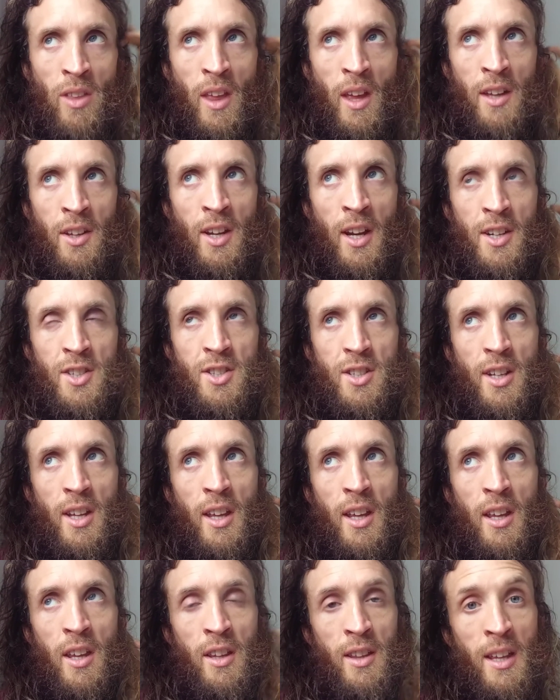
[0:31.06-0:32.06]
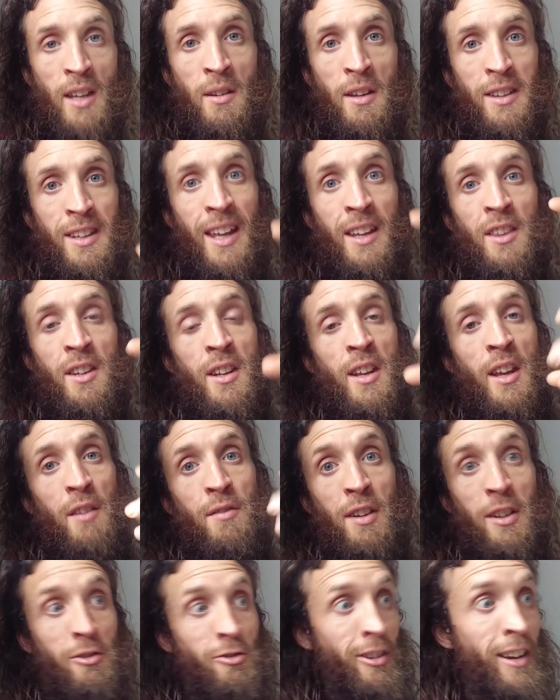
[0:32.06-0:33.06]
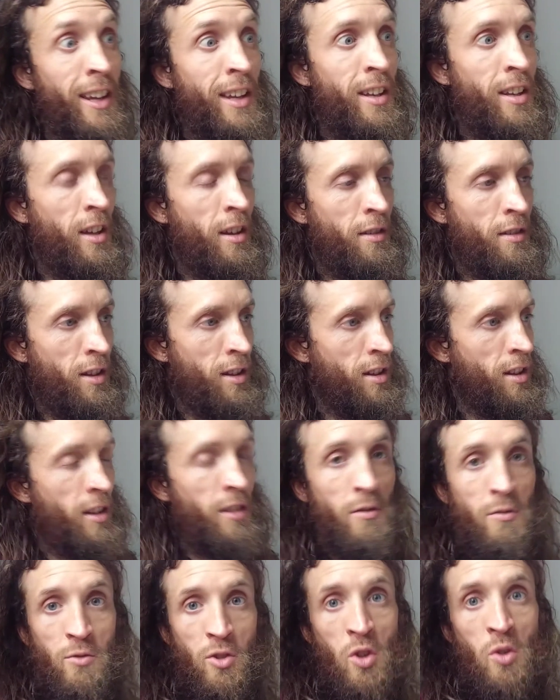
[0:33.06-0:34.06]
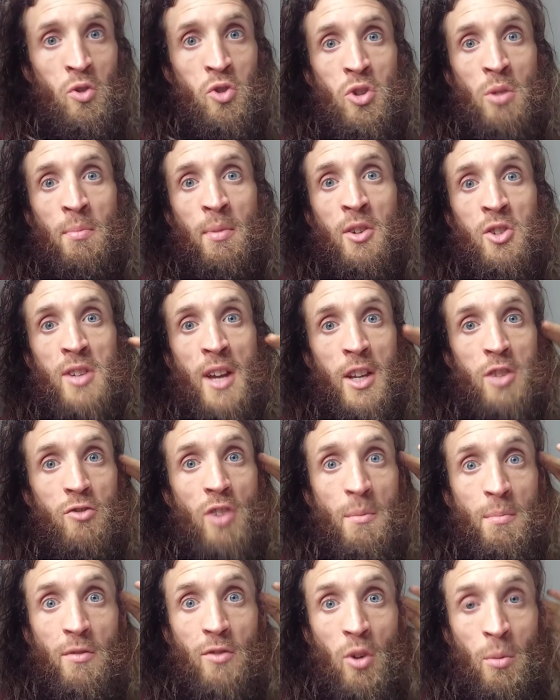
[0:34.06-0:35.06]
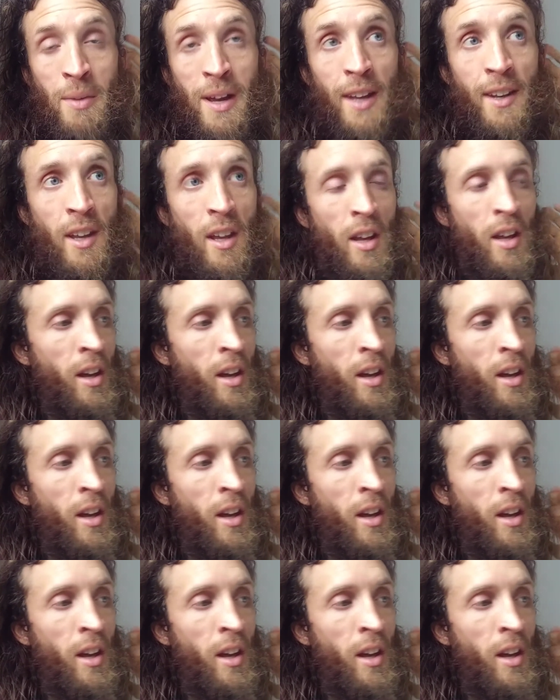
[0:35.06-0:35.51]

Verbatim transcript: and yesterday, then at the end of the day, I felt great. I, I like doing jumping jacks right before bed.